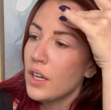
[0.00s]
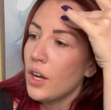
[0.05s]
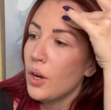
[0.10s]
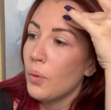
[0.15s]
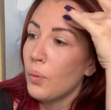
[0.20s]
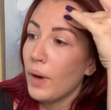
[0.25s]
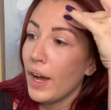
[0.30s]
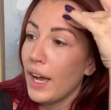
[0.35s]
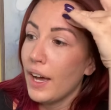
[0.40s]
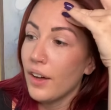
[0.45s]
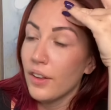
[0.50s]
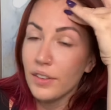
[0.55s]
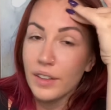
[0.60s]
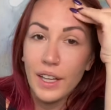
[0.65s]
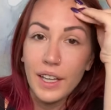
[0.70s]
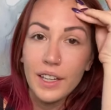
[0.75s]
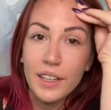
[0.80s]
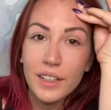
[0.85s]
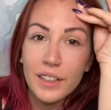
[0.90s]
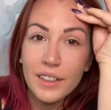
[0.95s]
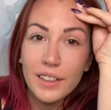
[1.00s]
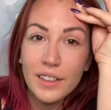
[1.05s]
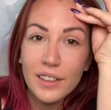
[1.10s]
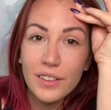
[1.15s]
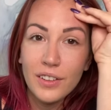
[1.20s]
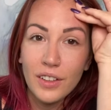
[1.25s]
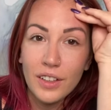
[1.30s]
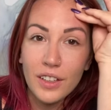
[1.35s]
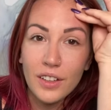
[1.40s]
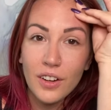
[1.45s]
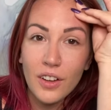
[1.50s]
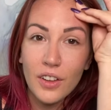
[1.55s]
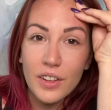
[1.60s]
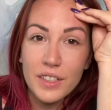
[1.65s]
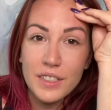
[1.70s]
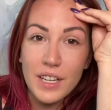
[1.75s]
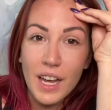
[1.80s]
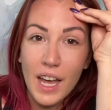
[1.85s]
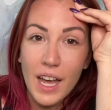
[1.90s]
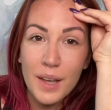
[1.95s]
wow, like, look at all the
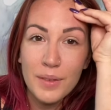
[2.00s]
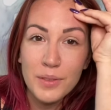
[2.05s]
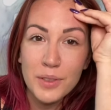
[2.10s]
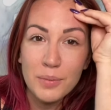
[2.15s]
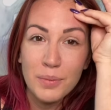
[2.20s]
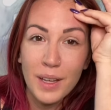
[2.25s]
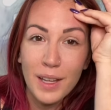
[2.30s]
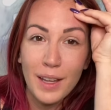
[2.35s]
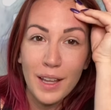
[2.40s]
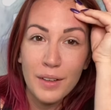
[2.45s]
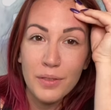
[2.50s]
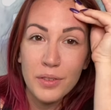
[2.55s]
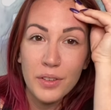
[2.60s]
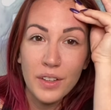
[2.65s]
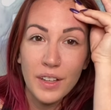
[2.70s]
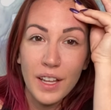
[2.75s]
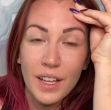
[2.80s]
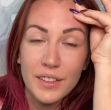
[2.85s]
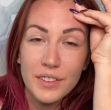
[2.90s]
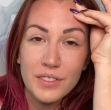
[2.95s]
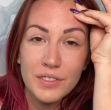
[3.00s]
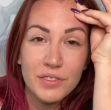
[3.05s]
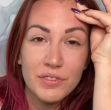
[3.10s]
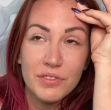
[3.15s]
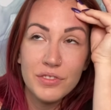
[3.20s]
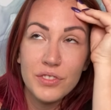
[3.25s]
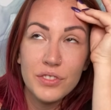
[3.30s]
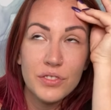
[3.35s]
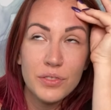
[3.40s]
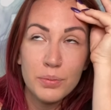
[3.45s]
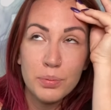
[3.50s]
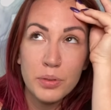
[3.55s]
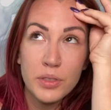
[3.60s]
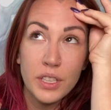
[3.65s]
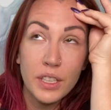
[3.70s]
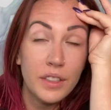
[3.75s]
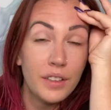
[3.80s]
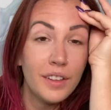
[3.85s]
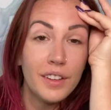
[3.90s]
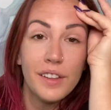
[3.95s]
times in my life for the last,
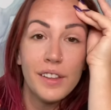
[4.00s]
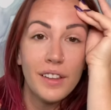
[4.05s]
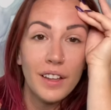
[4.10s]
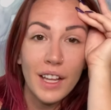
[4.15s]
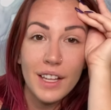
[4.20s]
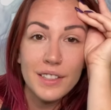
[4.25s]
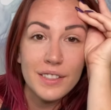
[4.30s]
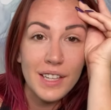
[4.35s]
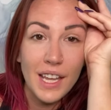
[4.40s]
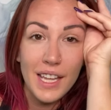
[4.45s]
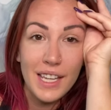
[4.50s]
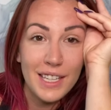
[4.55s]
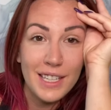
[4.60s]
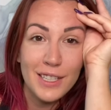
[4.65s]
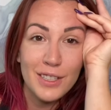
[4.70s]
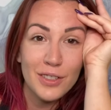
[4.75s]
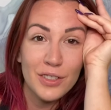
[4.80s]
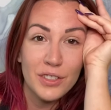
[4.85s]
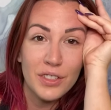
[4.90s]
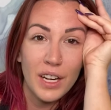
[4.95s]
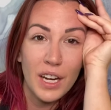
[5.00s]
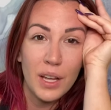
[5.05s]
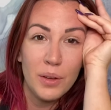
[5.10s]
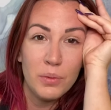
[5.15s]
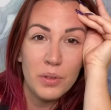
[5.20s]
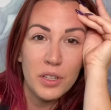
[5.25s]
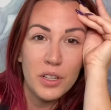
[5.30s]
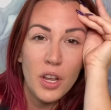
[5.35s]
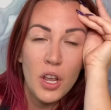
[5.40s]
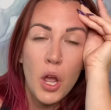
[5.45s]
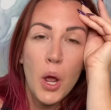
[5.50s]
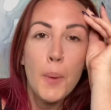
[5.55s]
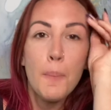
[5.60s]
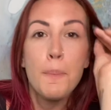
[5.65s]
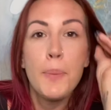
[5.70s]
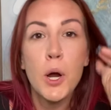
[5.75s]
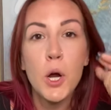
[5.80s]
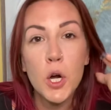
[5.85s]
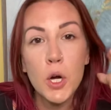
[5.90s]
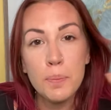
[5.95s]
particularly the last 8 years, that I would
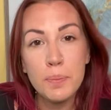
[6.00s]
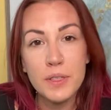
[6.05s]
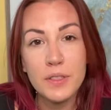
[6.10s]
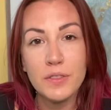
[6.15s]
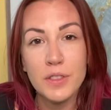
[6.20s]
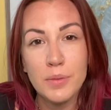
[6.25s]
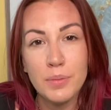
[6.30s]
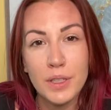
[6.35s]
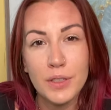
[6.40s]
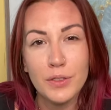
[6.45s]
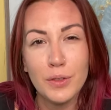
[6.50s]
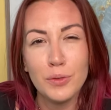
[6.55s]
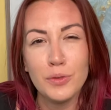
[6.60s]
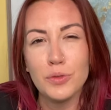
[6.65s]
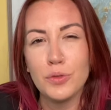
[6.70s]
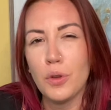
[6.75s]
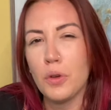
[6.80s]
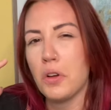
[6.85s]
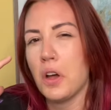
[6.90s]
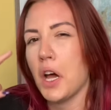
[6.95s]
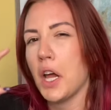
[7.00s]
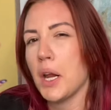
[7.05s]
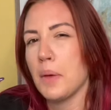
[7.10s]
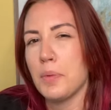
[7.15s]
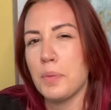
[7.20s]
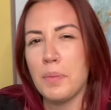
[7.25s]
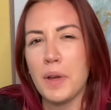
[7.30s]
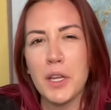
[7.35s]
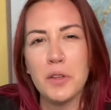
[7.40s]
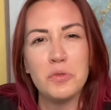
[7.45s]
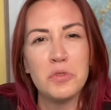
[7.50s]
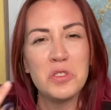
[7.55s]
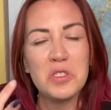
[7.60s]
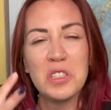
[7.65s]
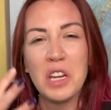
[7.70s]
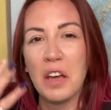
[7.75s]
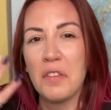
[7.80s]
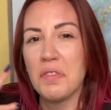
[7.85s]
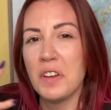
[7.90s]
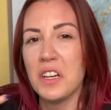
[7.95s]
purposely, because I was so caught up in my own
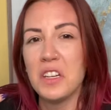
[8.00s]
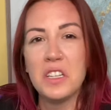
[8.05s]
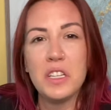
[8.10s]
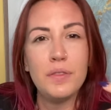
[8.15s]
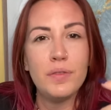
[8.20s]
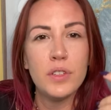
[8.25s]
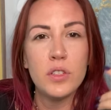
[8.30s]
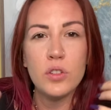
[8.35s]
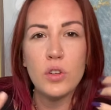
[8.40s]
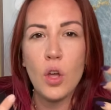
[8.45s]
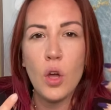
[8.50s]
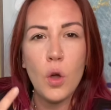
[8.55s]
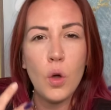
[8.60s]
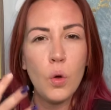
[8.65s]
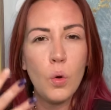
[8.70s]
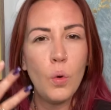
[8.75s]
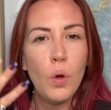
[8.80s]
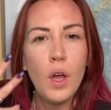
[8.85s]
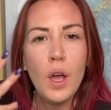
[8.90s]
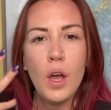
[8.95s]
stuff, I didn't even know